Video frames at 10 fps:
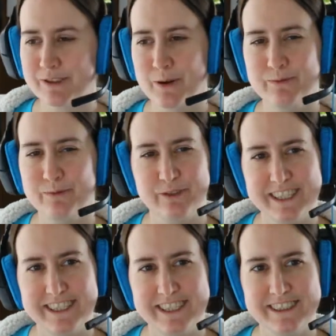
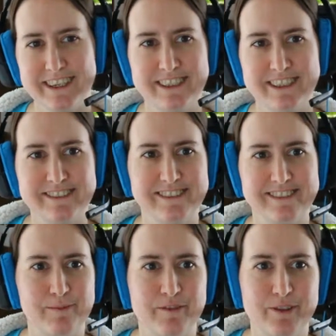Hopefully, some
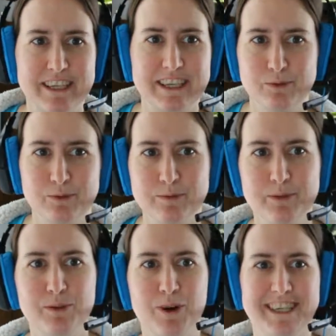of you guys will be
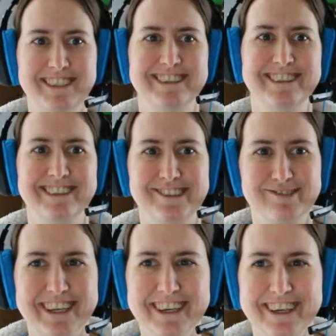watching this
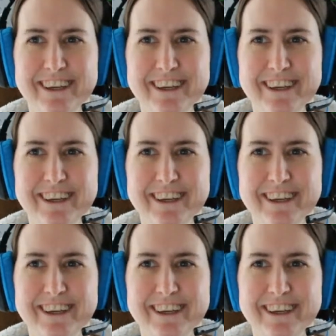week.